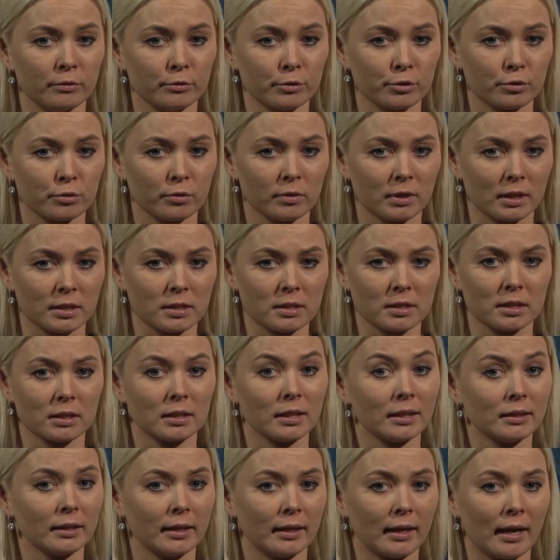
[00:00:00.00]
students, the
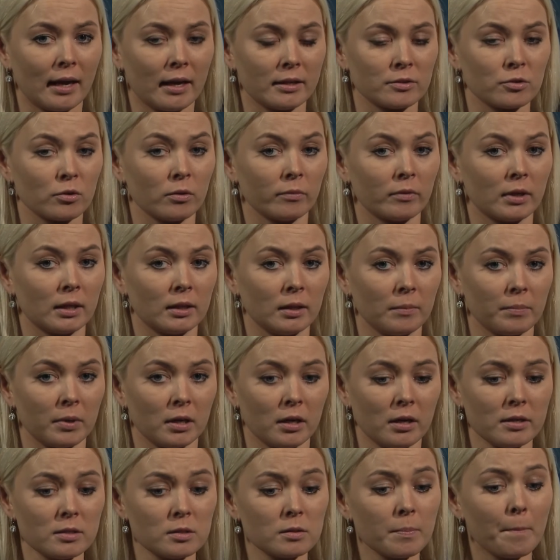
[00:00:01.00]
deadline has already
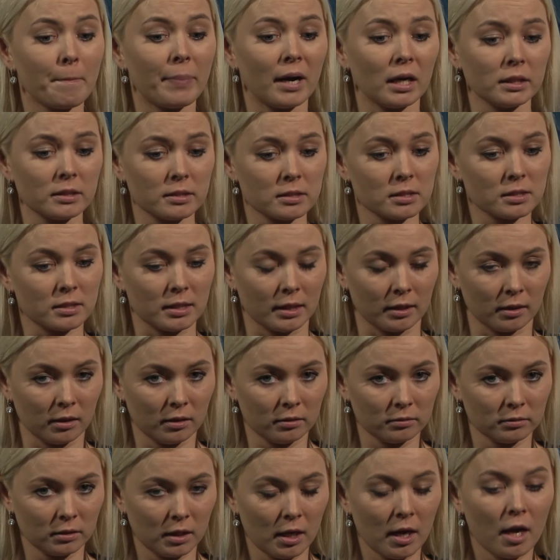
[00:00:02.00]
passed, but still,
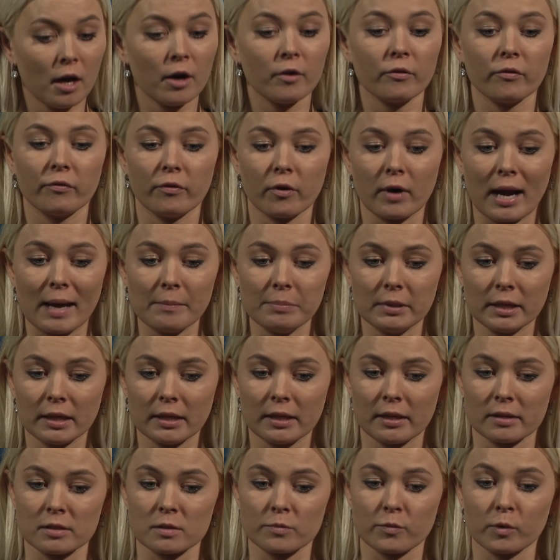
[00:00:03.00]
for
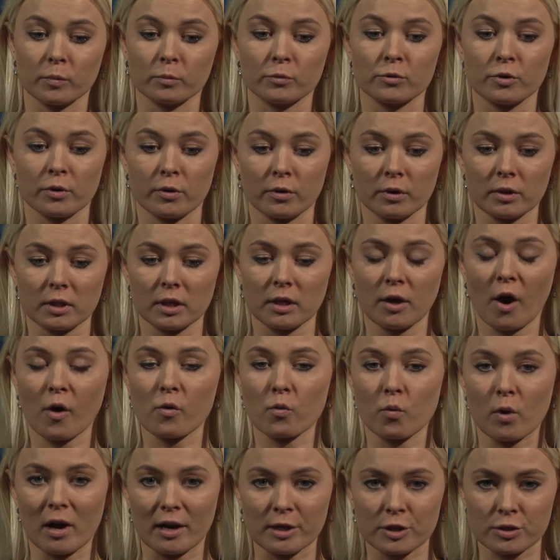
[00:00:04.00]
applicants from Turkey,
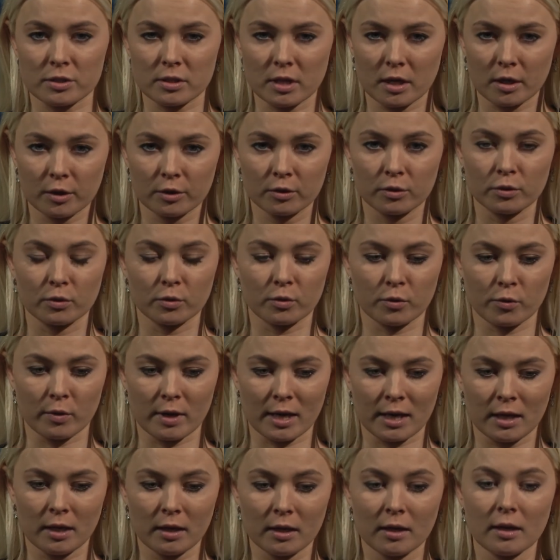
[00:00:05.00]
Russia,
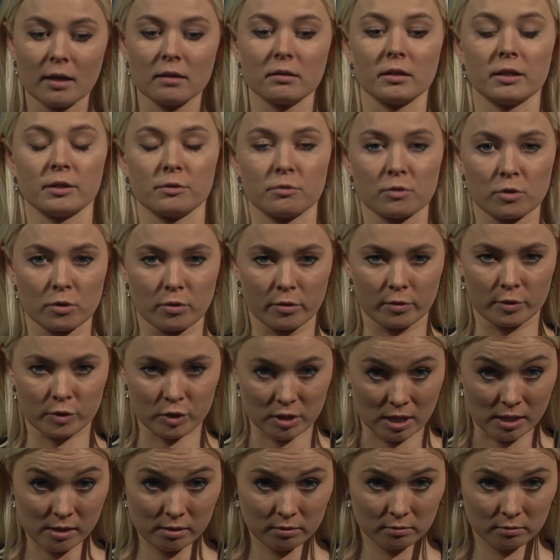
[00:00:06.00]
Ukraine and Georgia,